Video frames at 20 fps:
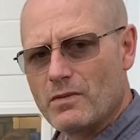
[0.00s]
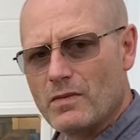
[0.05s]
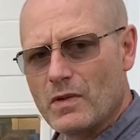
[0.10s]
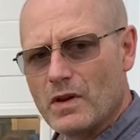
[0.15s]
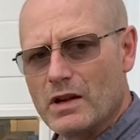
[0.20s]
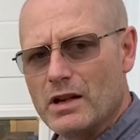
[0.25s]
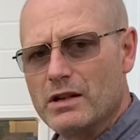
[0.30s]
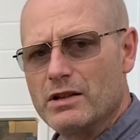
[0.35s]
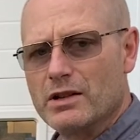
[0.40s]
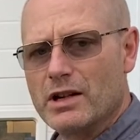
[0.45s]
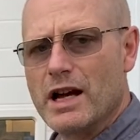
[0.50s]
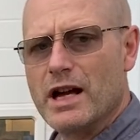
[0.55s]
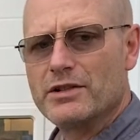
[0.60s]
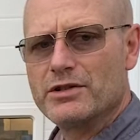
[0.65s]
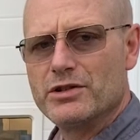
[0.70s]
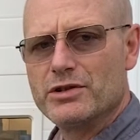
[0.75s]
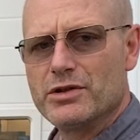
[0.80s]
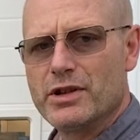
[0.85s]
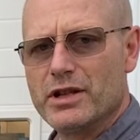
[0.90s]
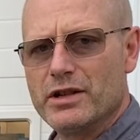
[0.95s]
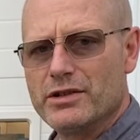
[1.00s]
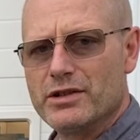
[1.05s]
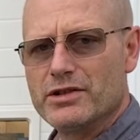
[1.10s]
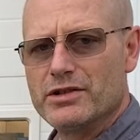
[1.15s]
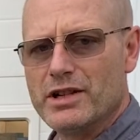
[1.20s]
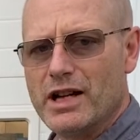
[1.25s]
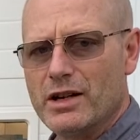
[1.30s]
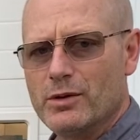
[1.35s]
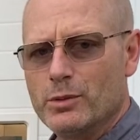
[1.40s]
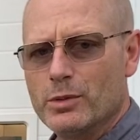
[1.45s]
your concentrator just
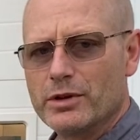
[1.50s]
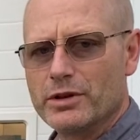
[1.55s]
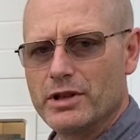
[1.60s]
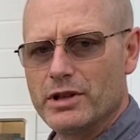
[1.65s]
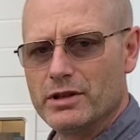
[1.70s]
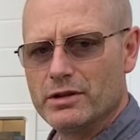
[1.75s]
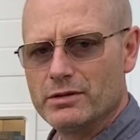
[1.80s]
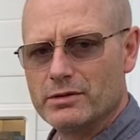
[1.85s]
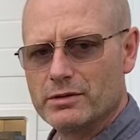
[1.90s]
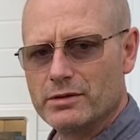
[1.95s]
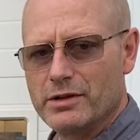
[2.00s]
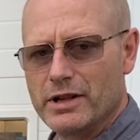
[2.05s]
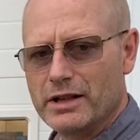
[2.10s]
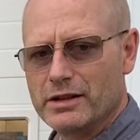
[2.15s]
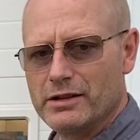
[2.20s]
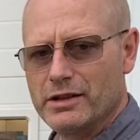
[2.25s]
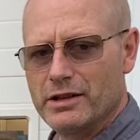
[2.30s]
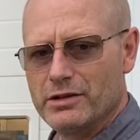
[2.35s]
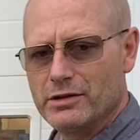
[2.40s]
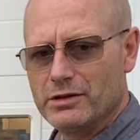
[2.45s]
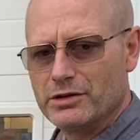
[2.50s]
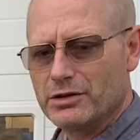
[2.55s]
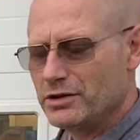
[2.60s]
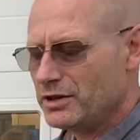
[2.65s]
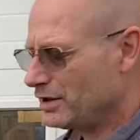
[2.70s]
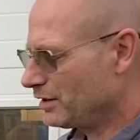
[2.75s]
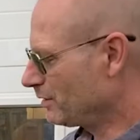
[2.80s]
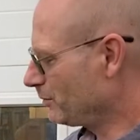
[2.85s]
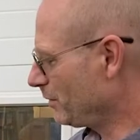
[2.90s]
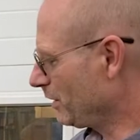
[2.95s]
not working correctly, and those
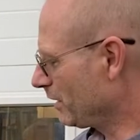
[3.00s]
need to be